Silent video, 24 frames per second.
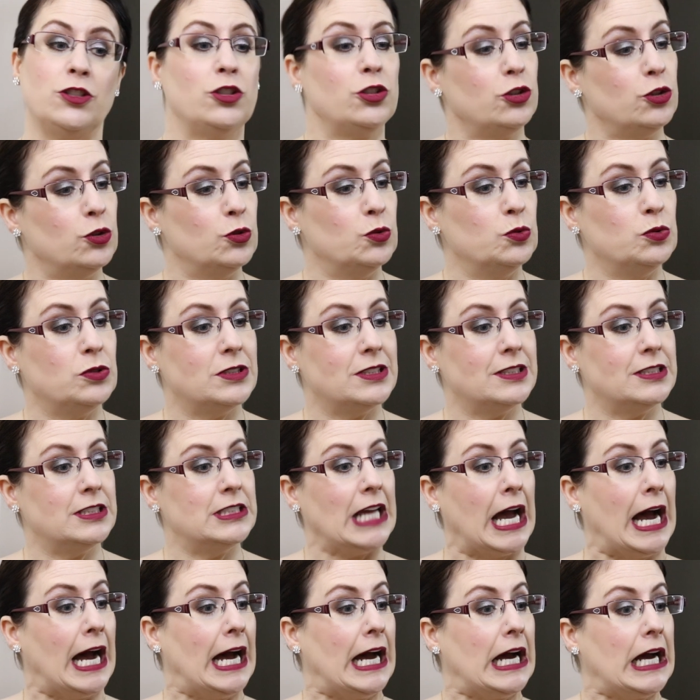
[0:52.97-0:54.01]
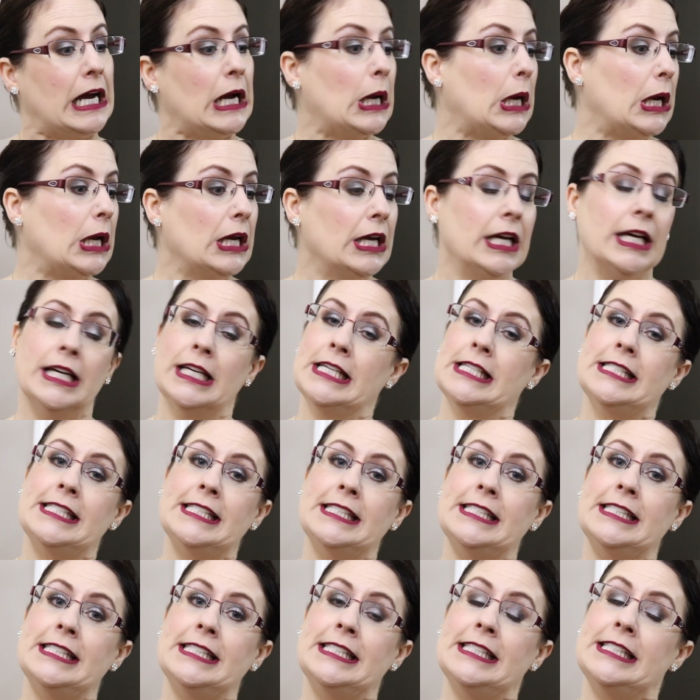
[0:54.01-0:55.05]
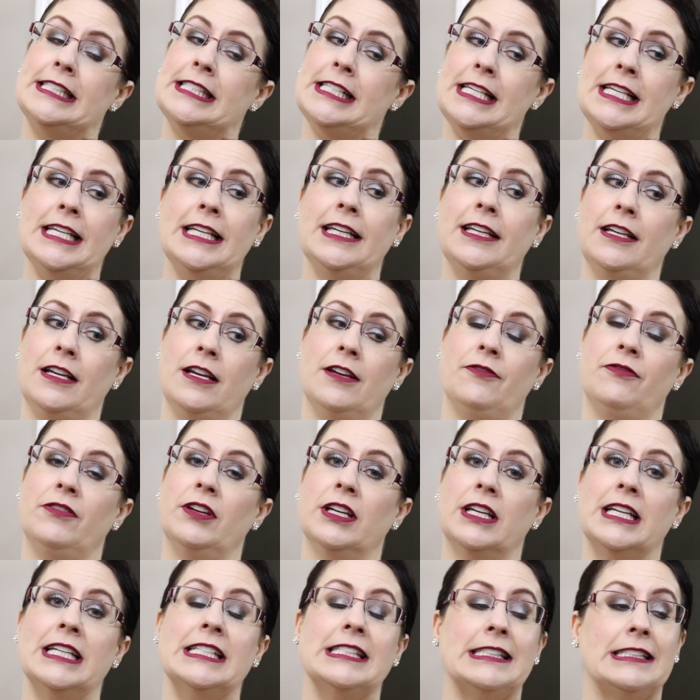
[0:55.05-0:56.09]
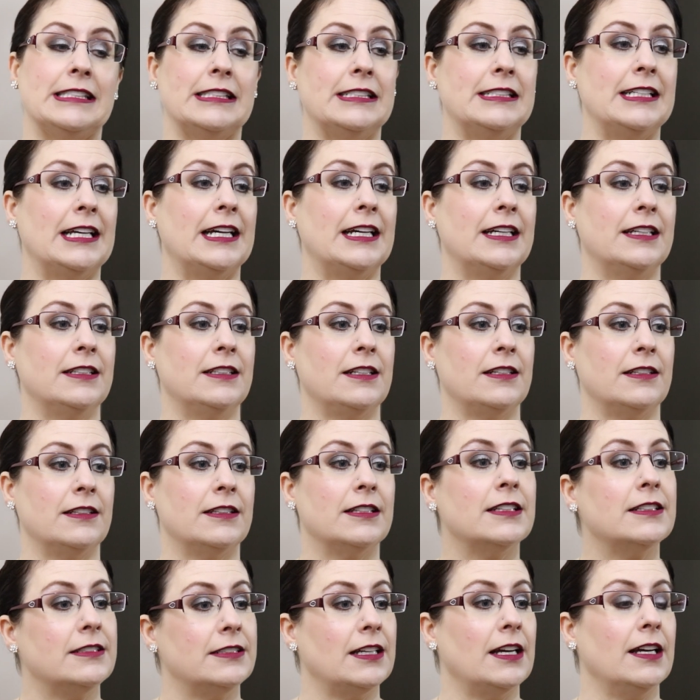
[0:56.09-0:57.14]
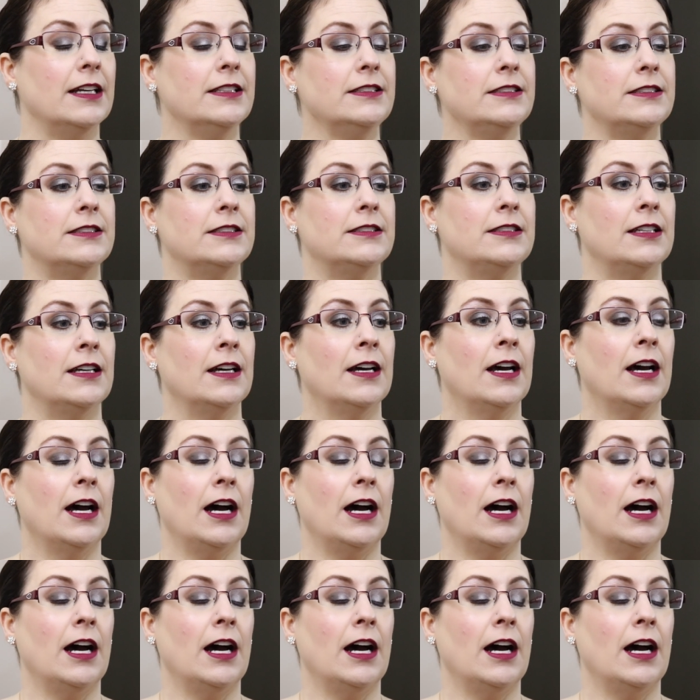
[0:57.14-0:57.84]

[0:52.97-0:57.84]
to see if it can stand the test